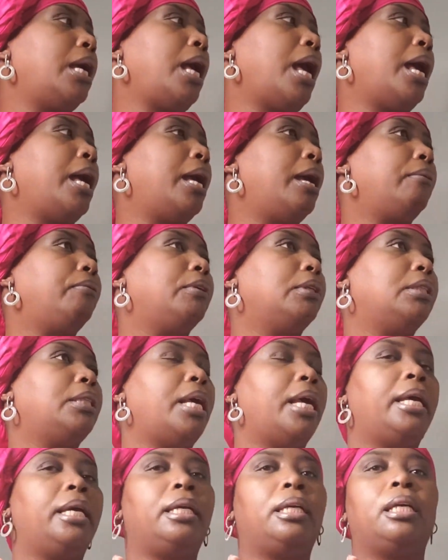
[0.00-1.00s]
I have to
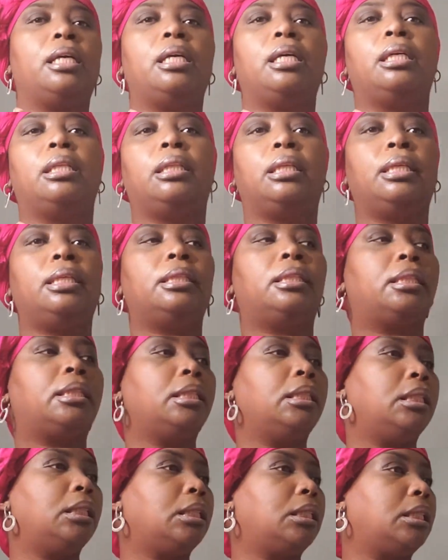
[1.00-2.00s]
take these
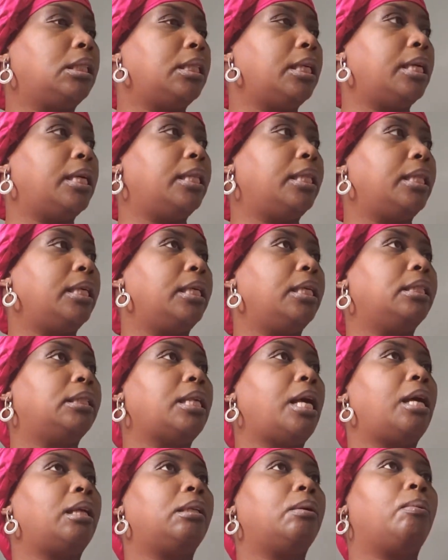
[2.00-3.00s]
little stud things
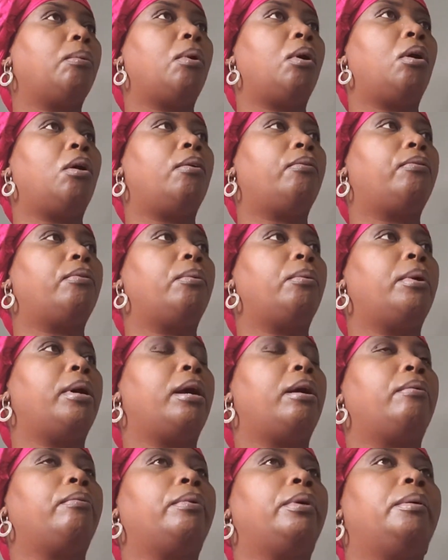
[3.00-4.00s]
out the wall from where
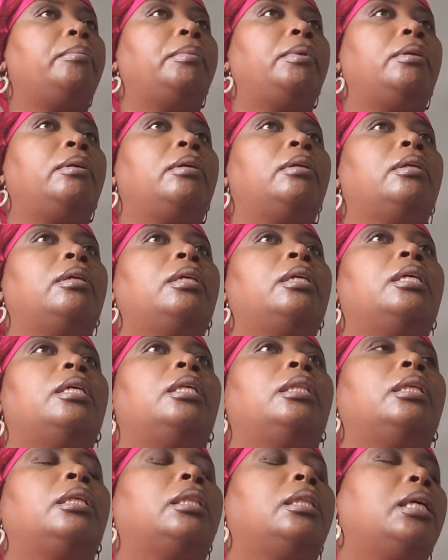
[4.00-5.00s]
I ripped the
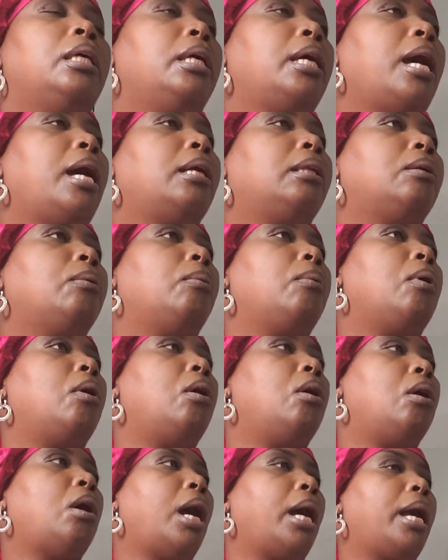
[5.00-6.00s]
thing out the
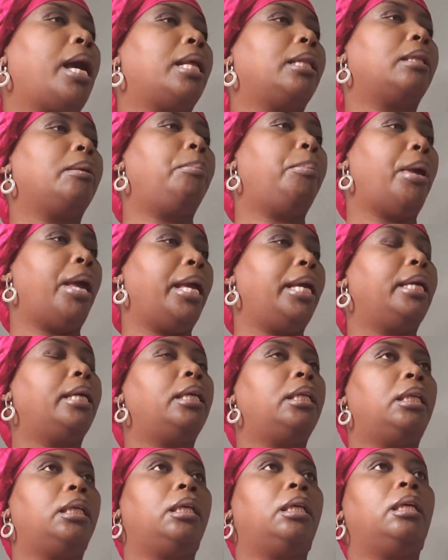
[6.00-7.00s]
wall. I got the paint
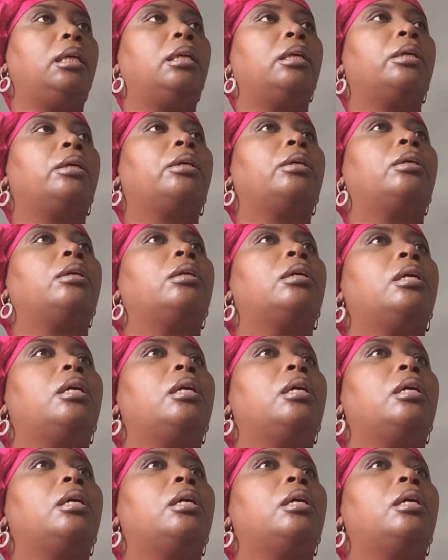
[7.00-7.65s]
in here.